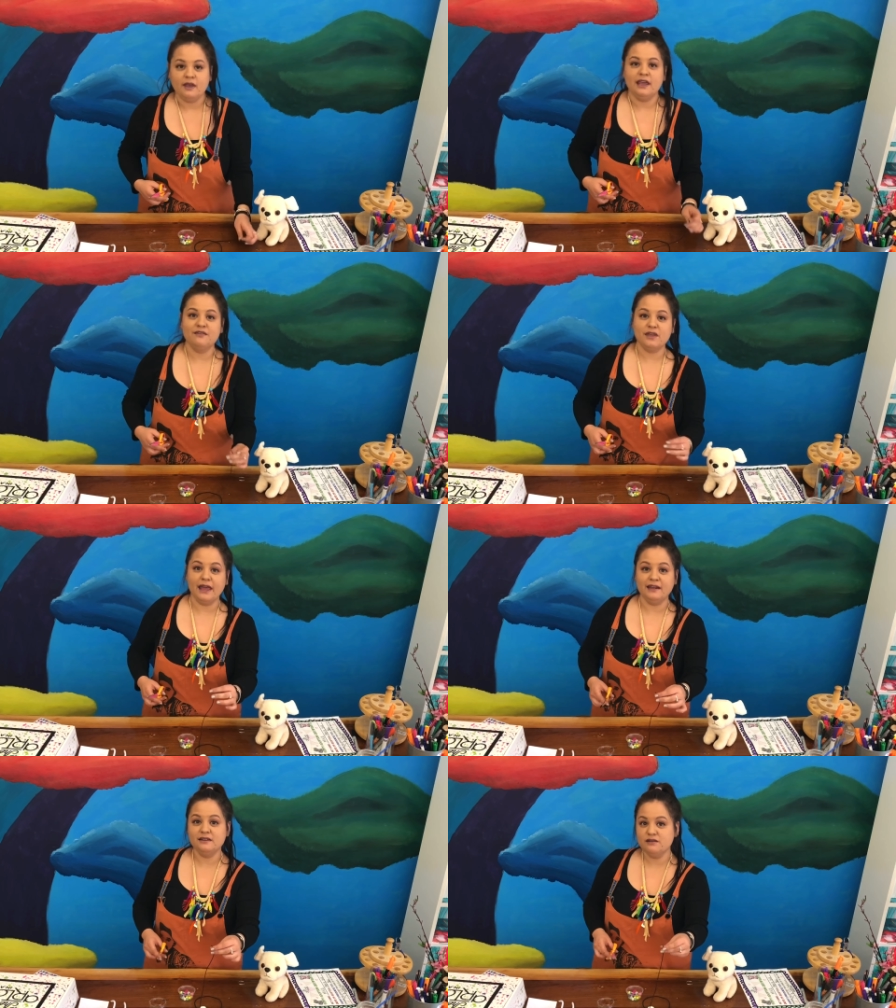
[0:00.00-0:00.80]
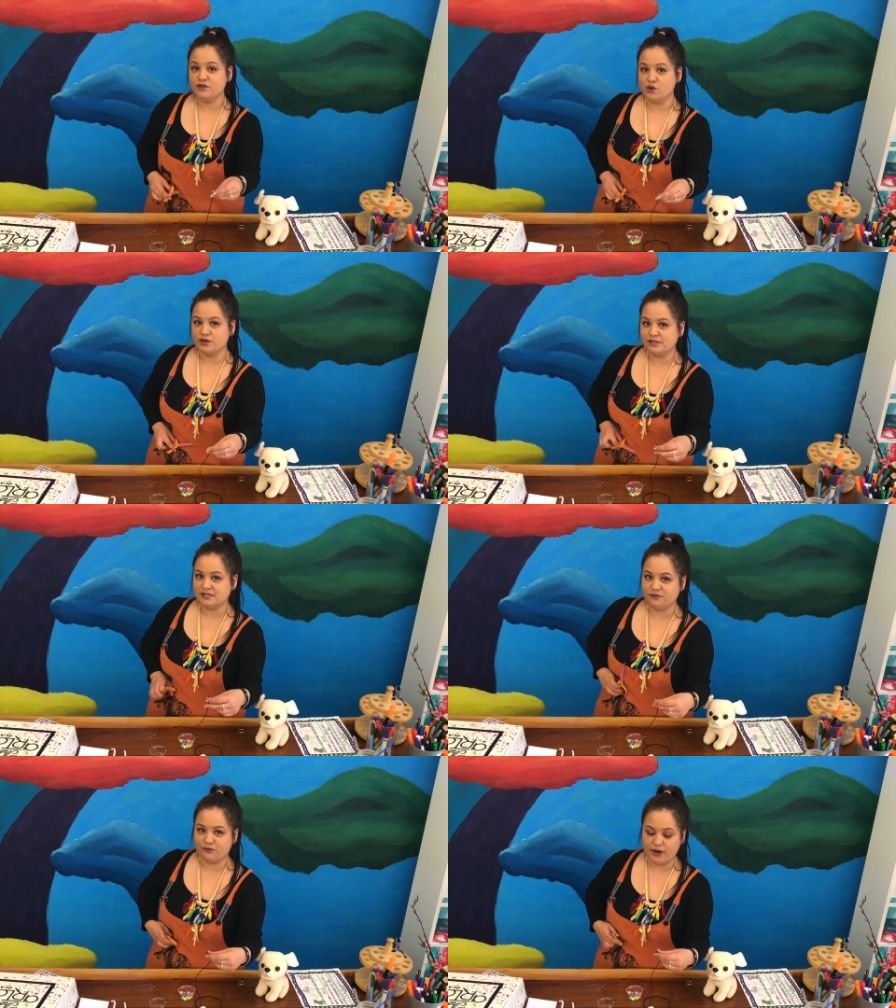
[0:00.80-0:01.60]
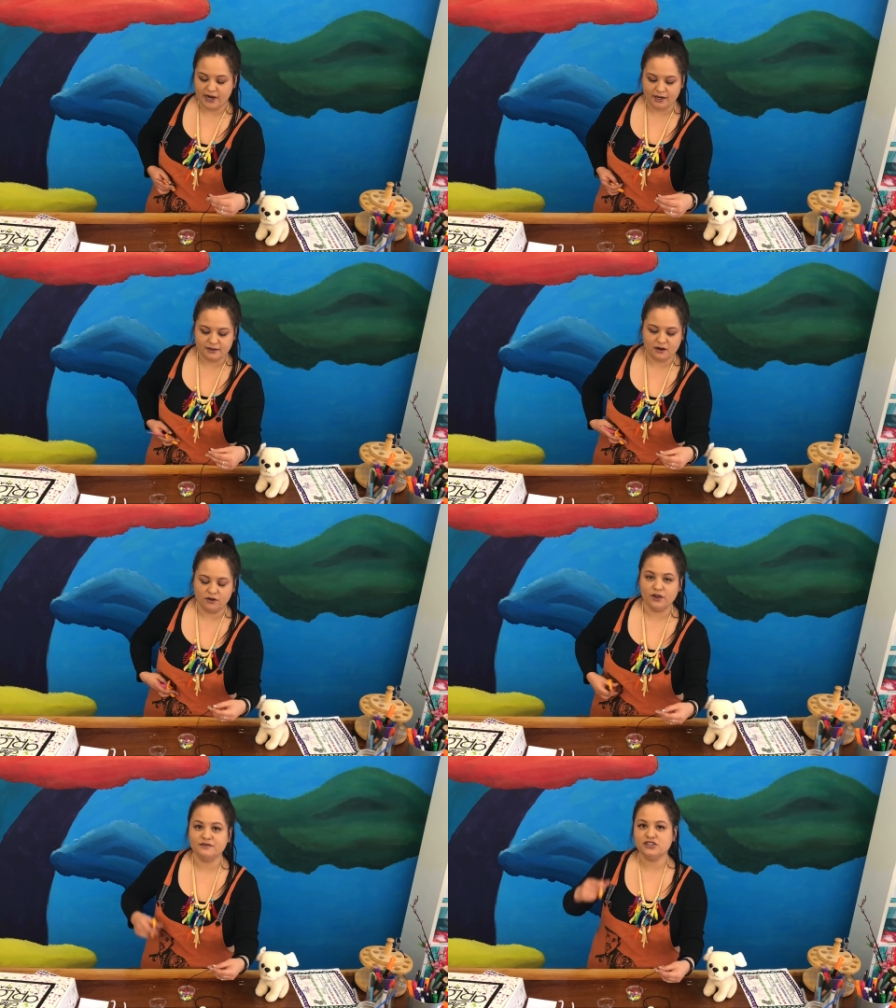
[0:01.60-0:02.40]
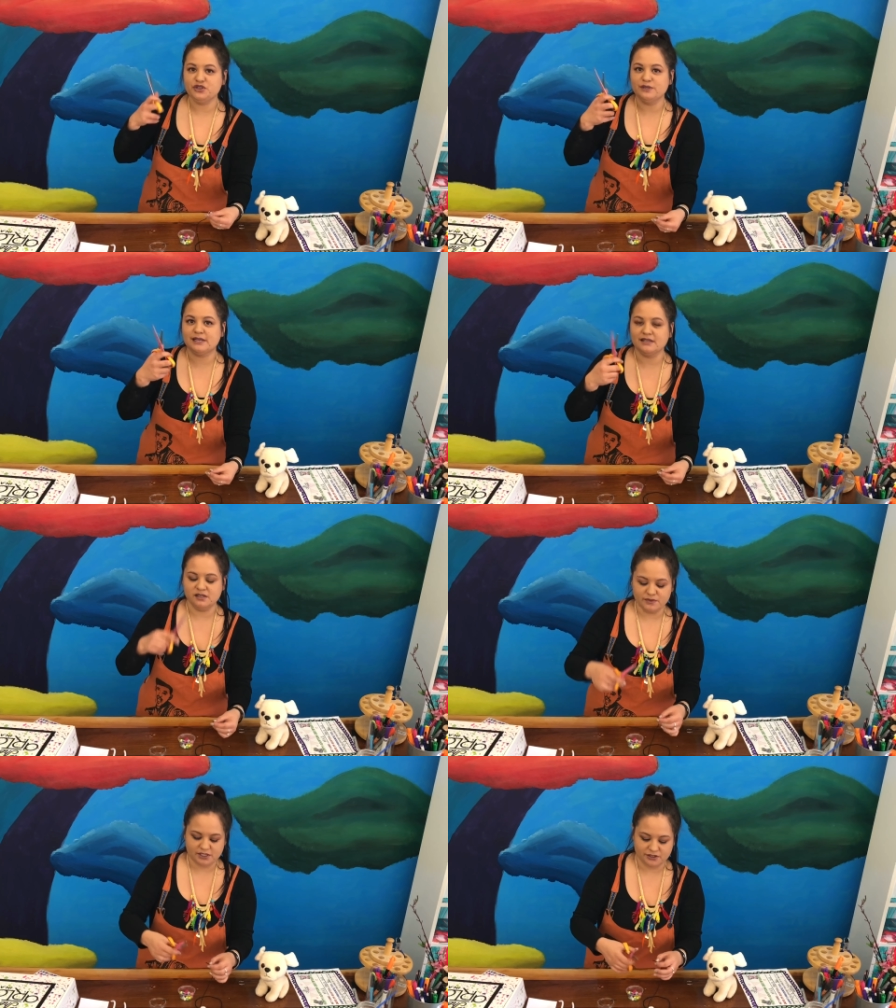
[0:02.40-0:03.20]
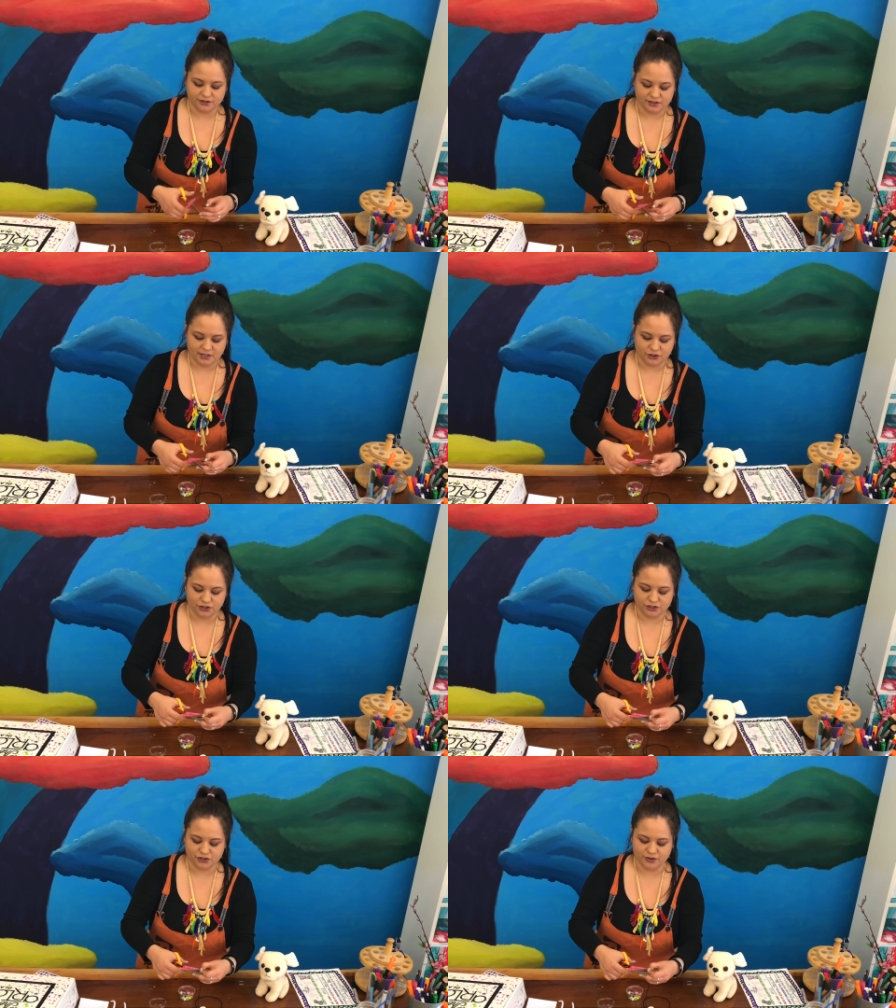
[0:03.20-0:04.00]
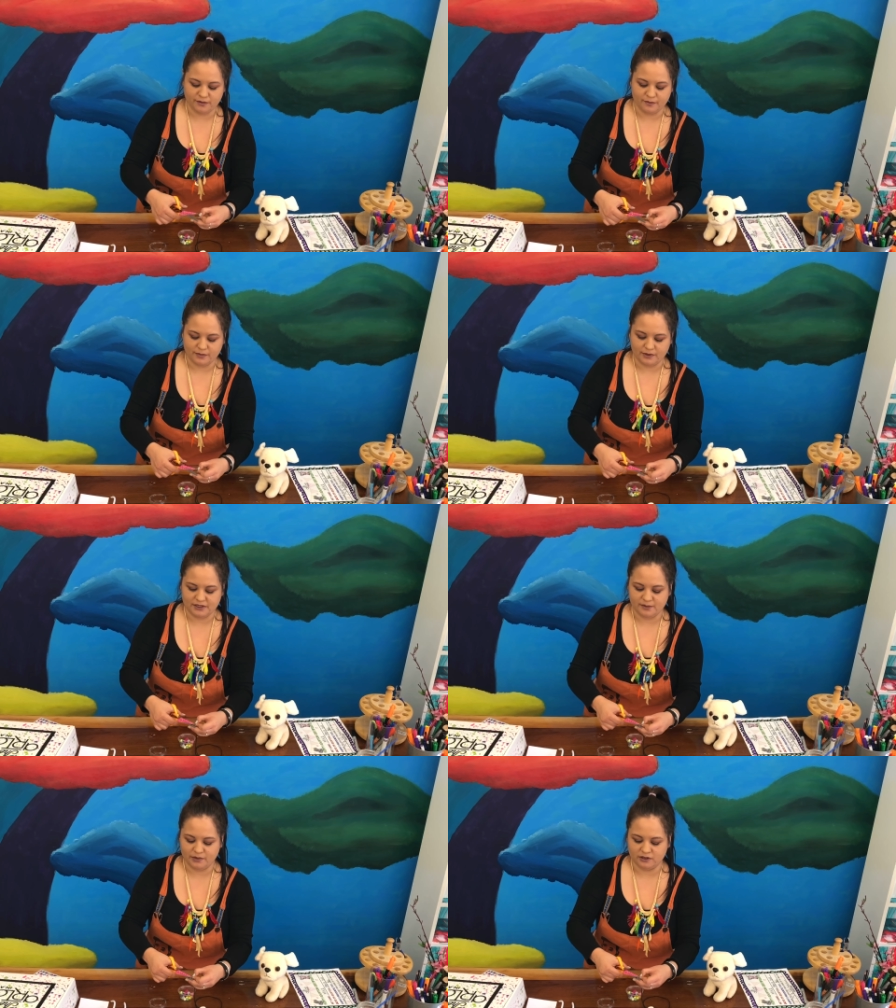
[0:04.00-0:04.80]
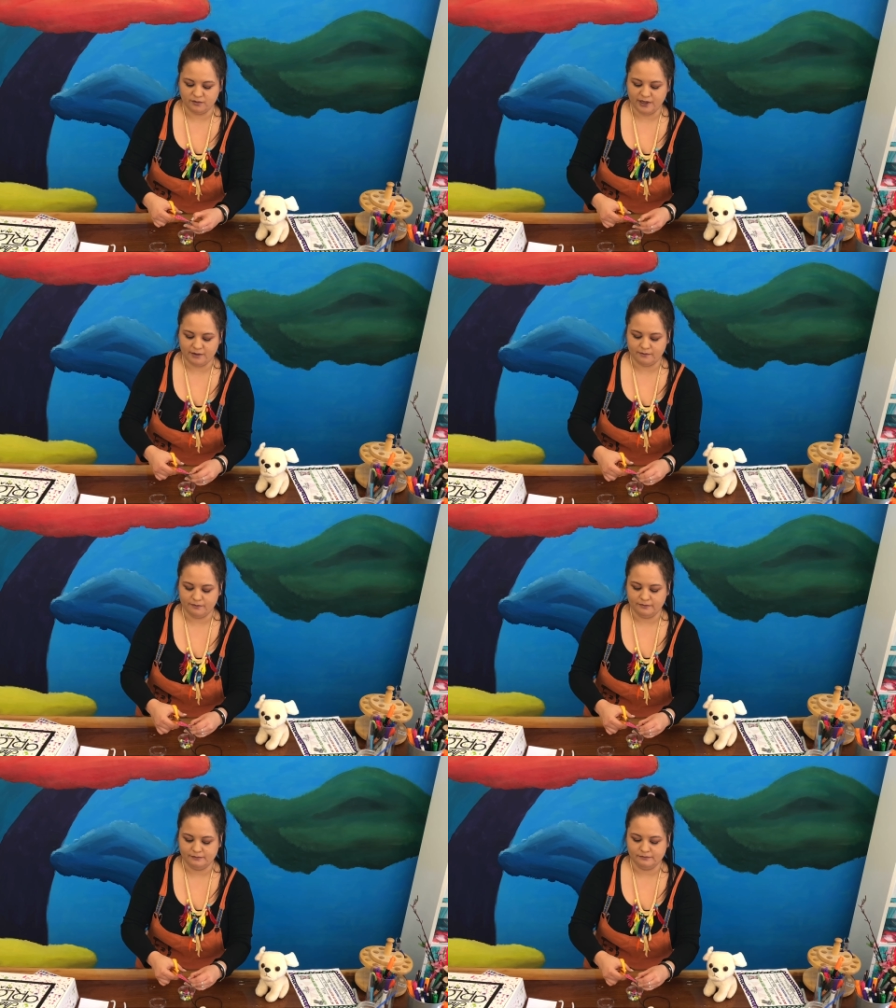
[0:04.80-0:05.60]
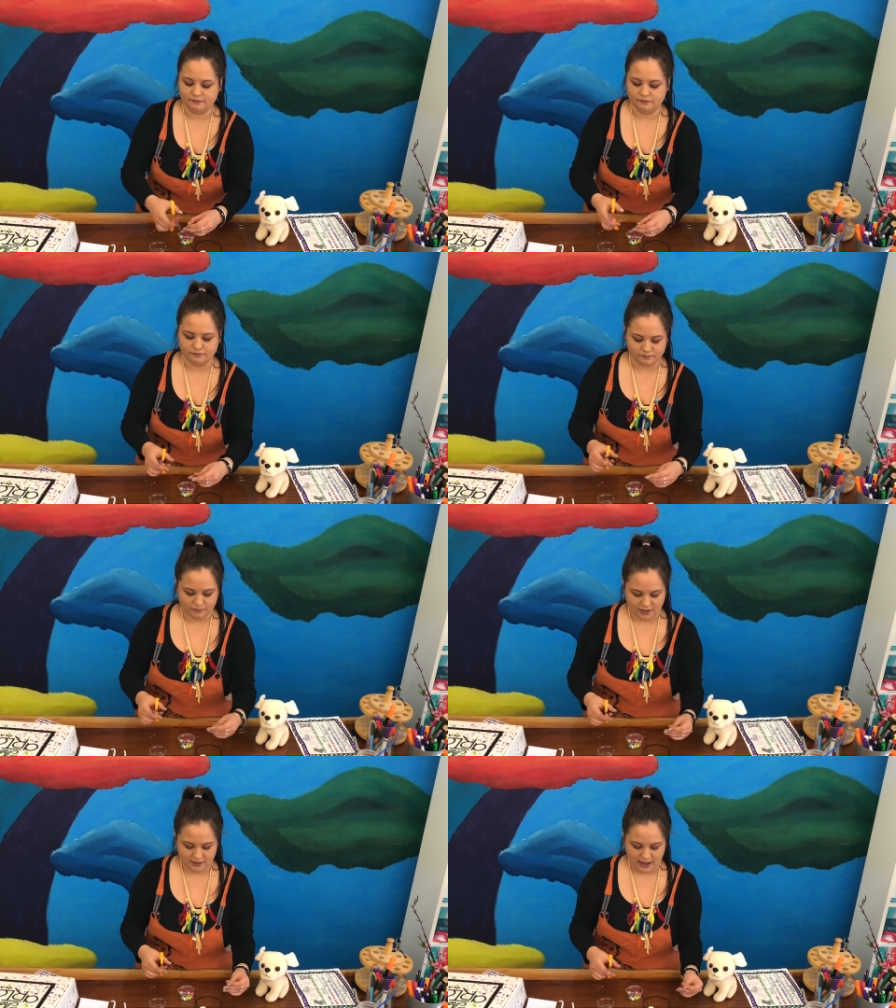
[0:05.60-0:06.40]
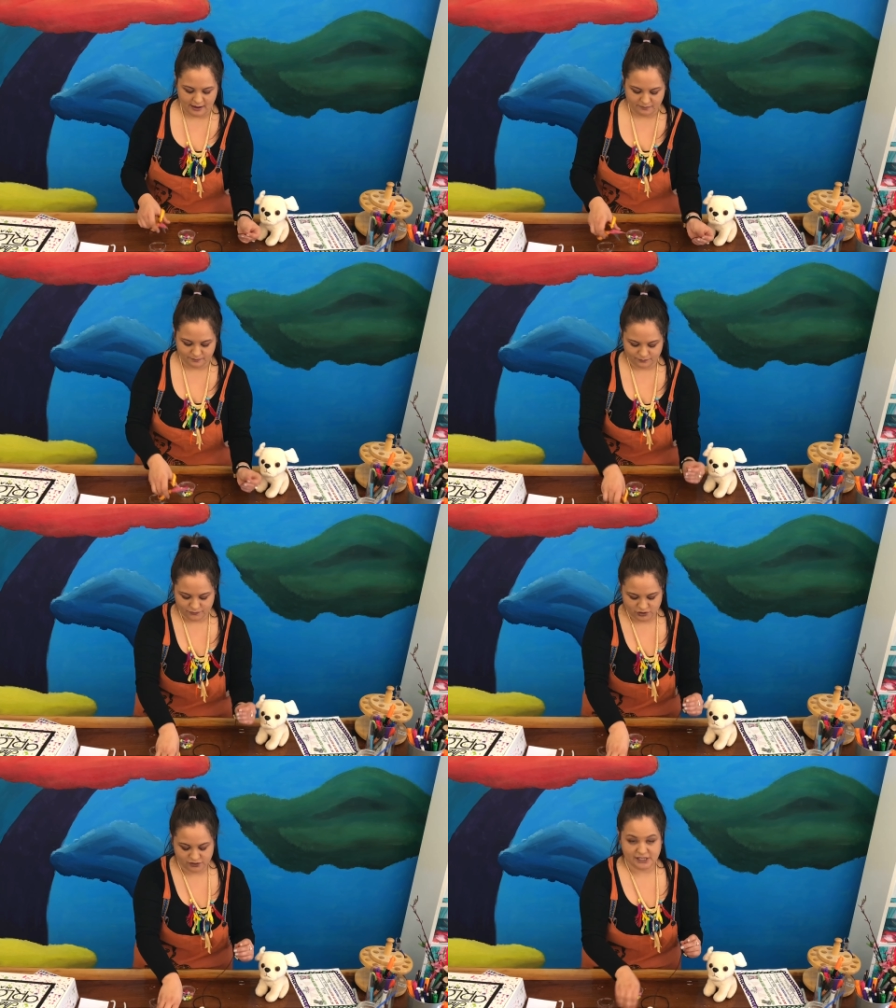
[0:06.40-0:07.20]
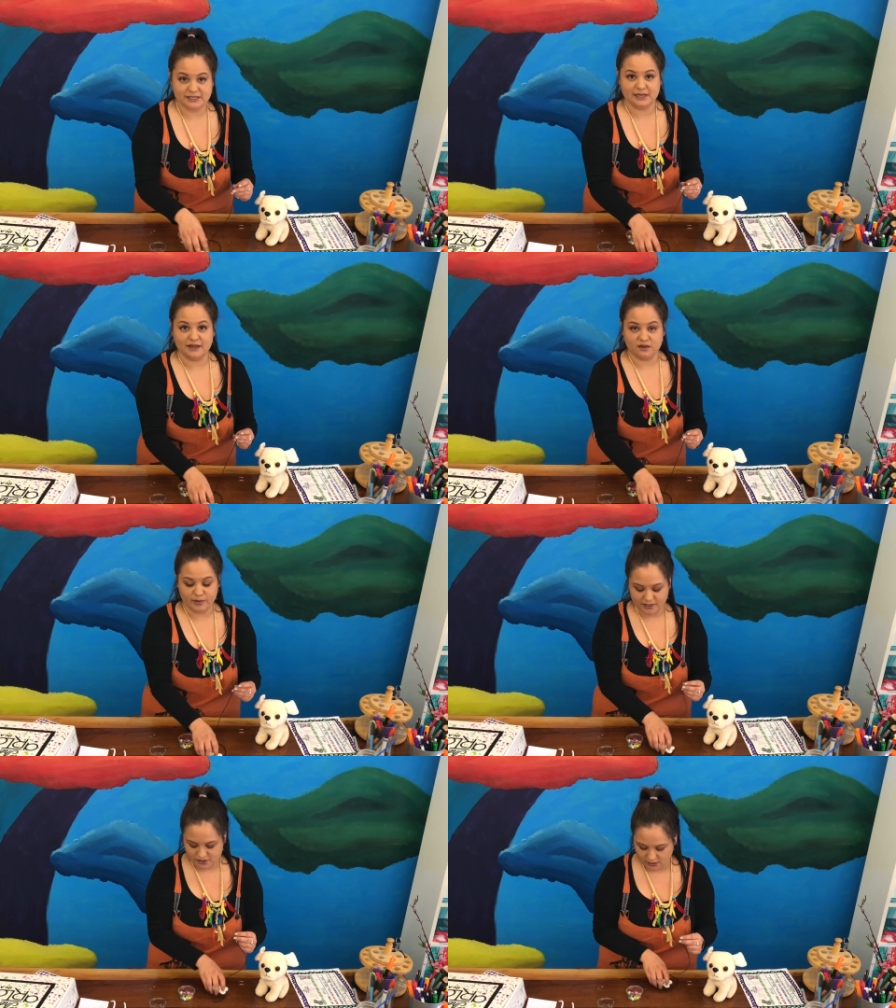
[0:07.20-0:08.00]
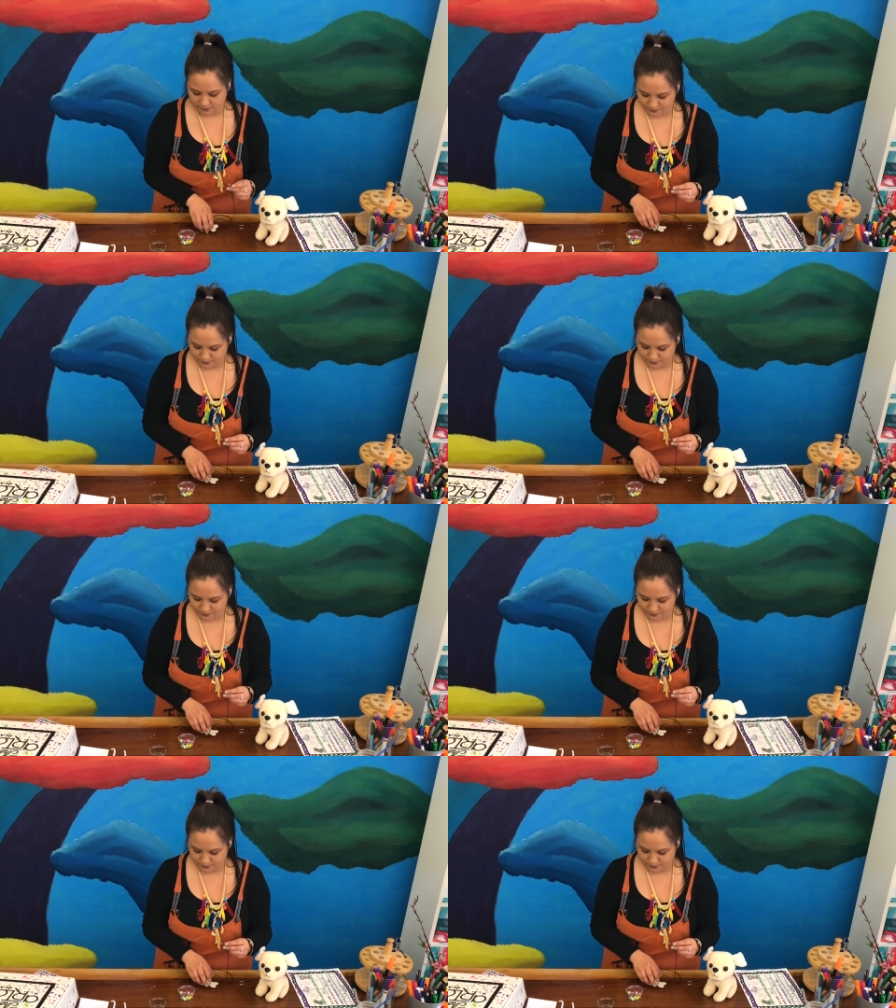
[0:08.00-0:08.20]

If the end of yours is frayed, then all you have to do is get some scissors and just trim the tip a little bit like that so it's easy to get the beads on.